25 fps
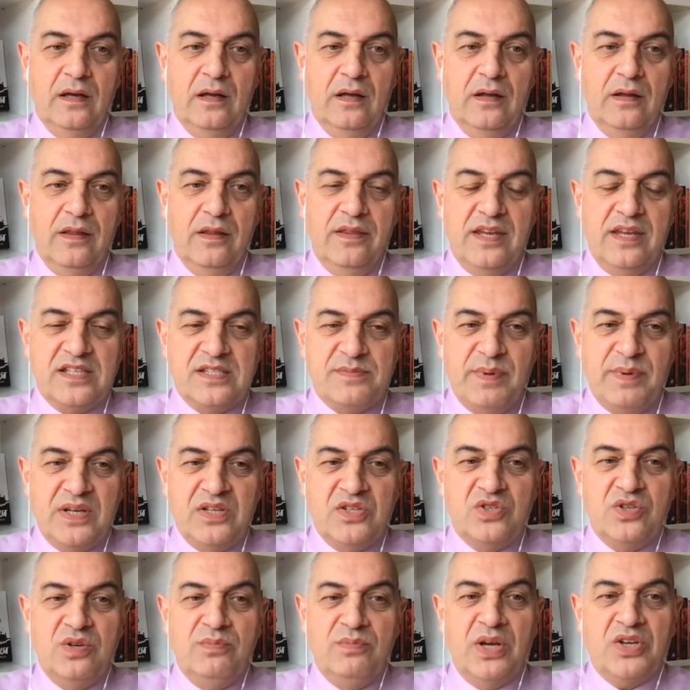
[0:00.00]
There's been
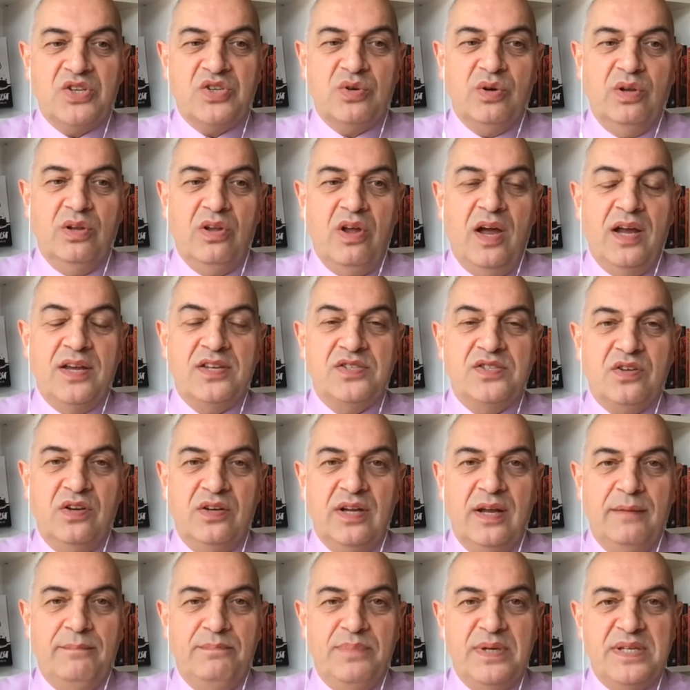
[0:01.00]
too much reliance on
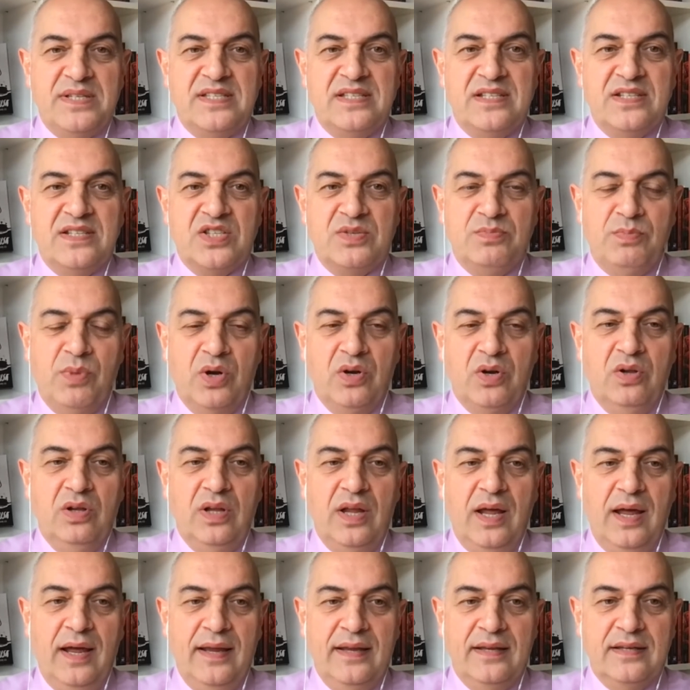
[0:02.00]
our business model
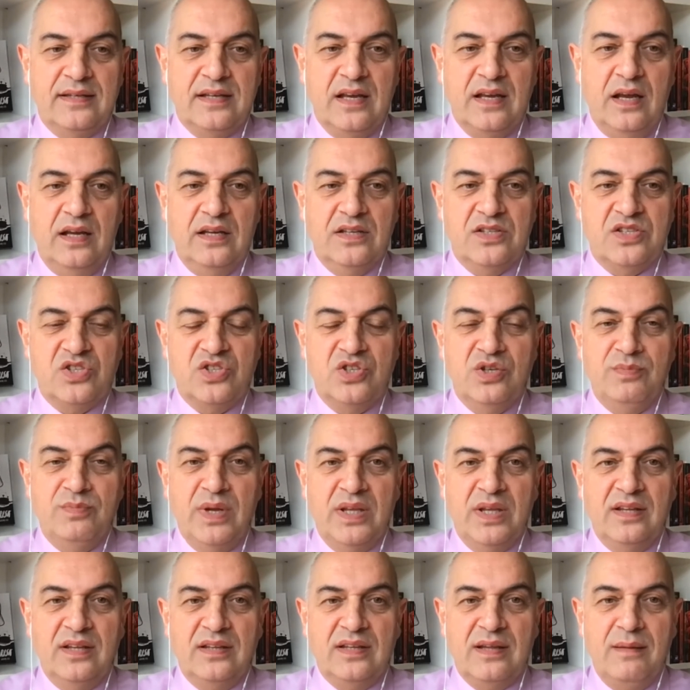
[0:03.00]
and assuming
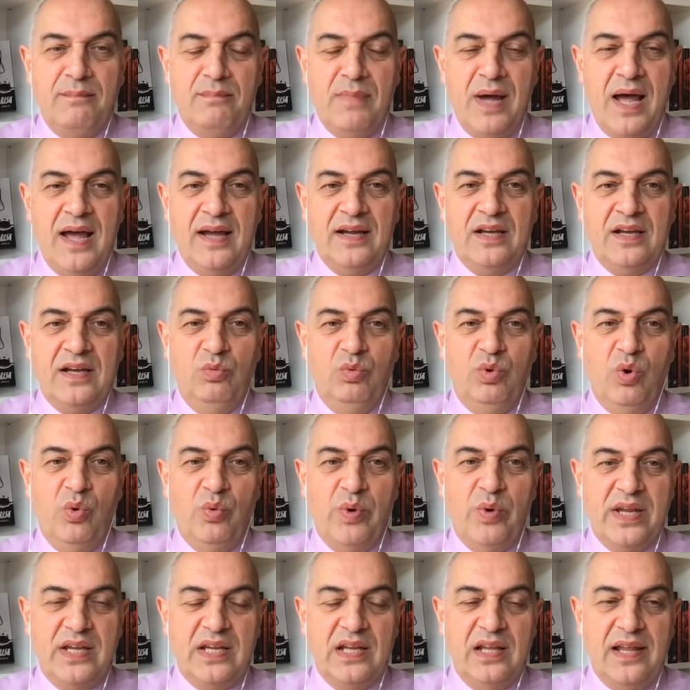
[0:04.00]
that the market will
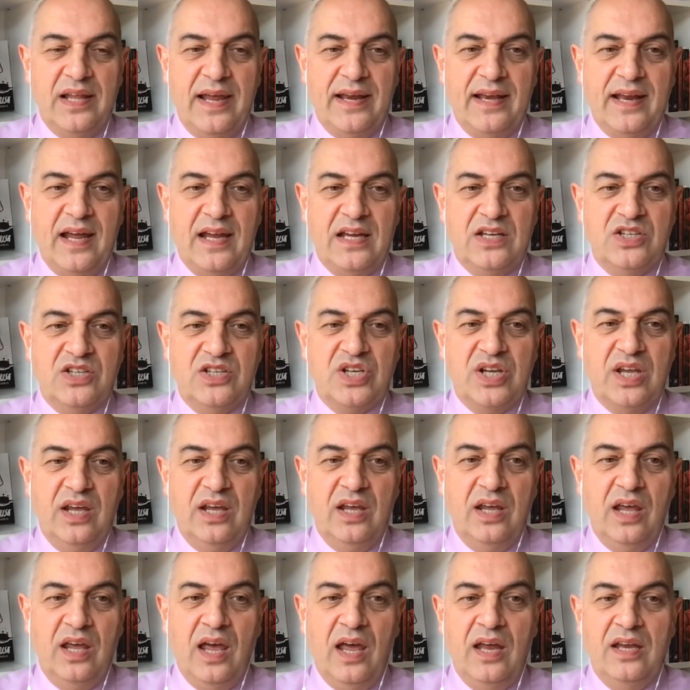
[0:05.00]
regulate aged
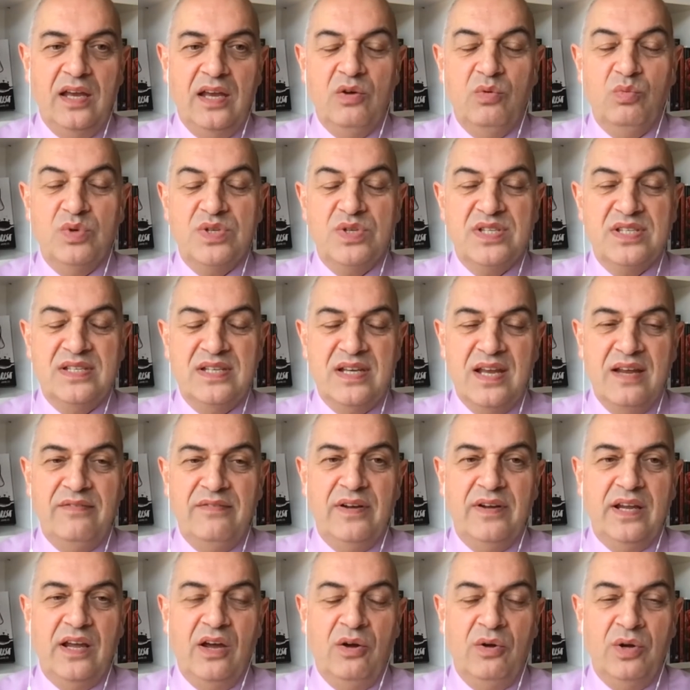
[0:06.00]
care, and it was never
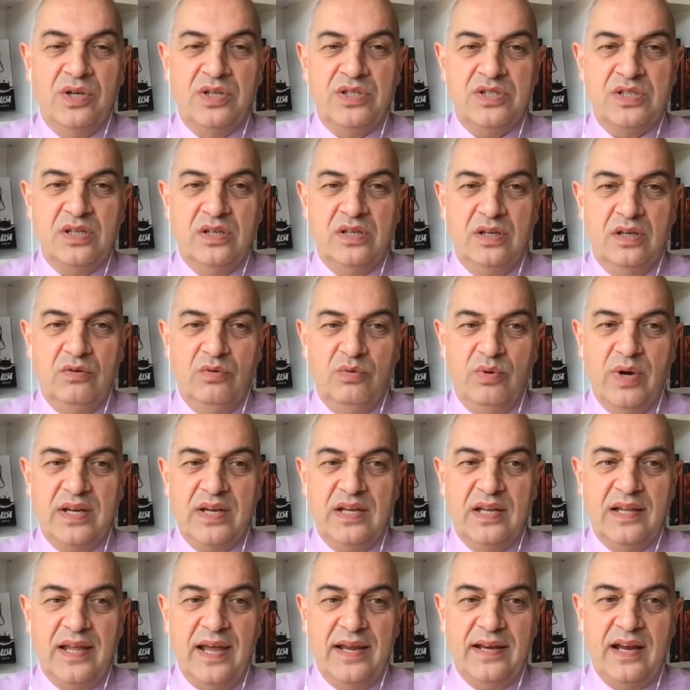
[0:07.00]
going to
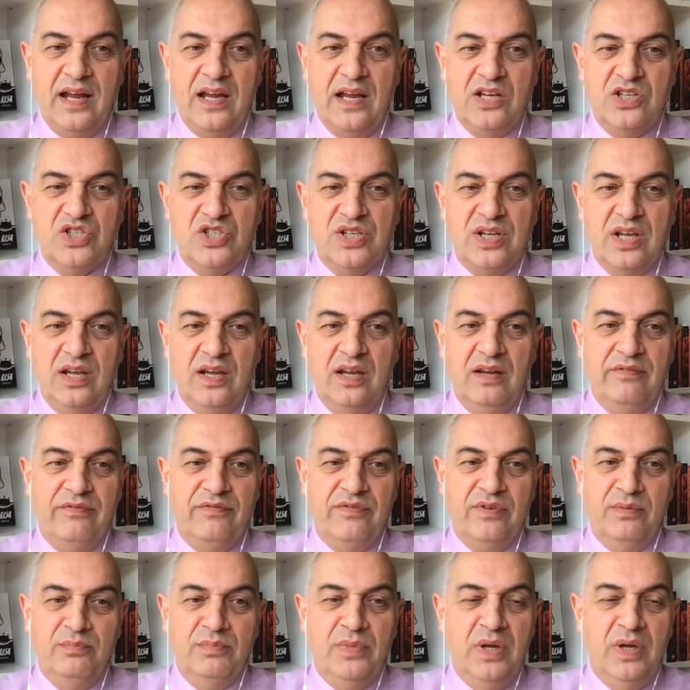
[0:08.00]
regulate aged care
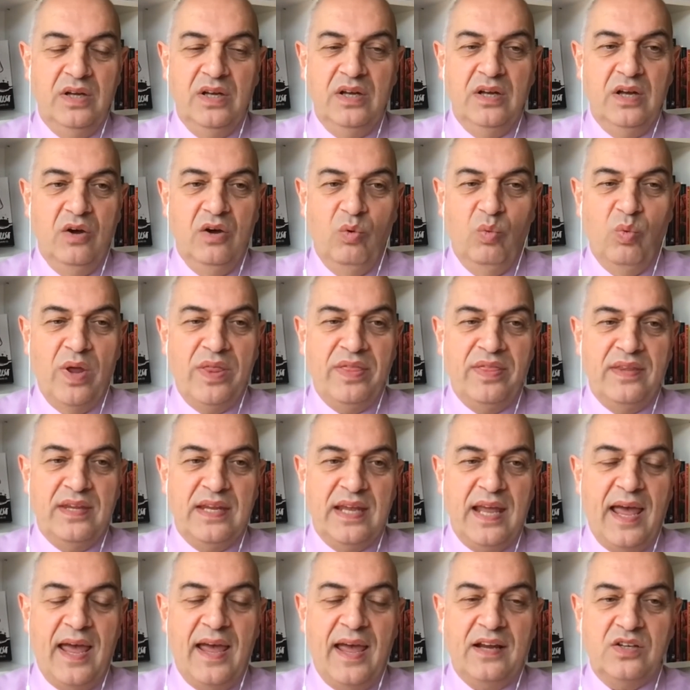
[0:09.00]
from when the
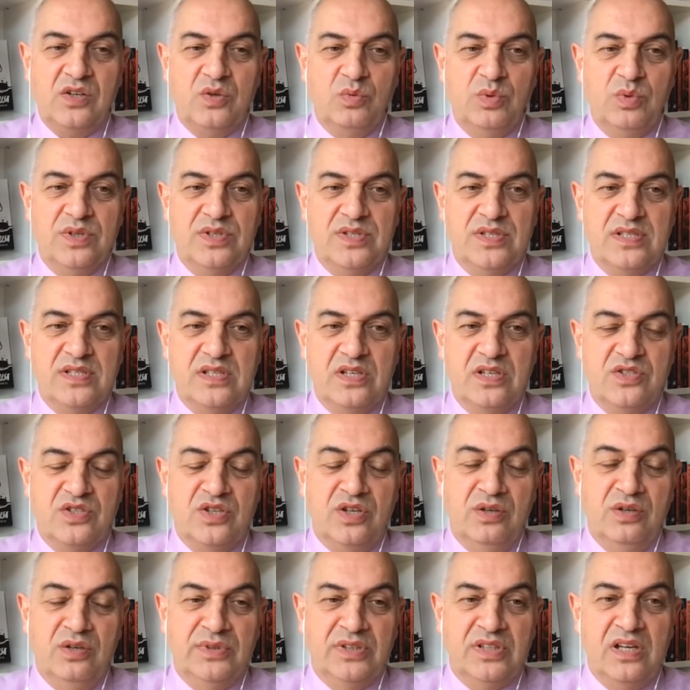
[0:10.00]
Act was
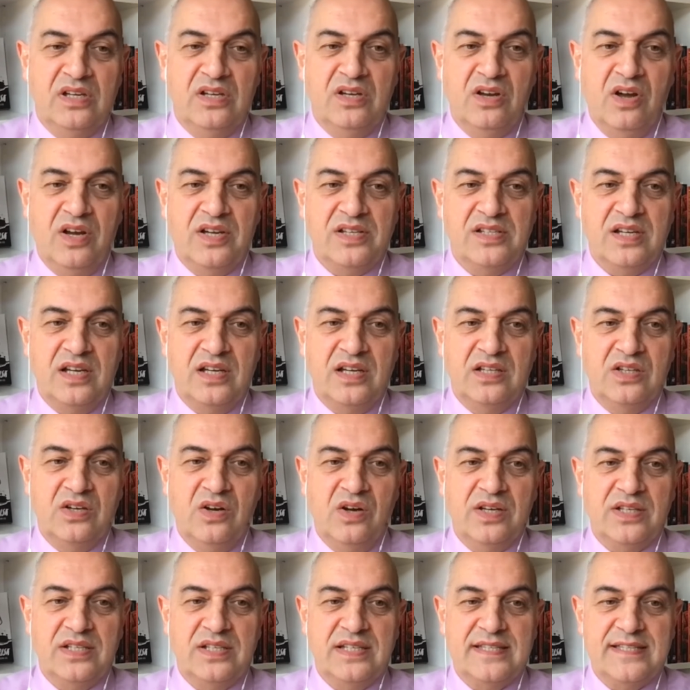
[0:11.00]
determined in
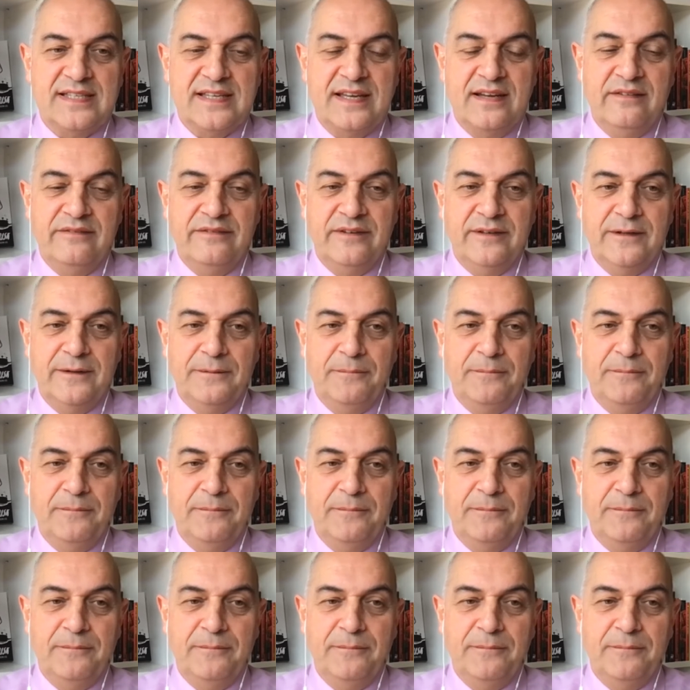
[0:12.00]
1997.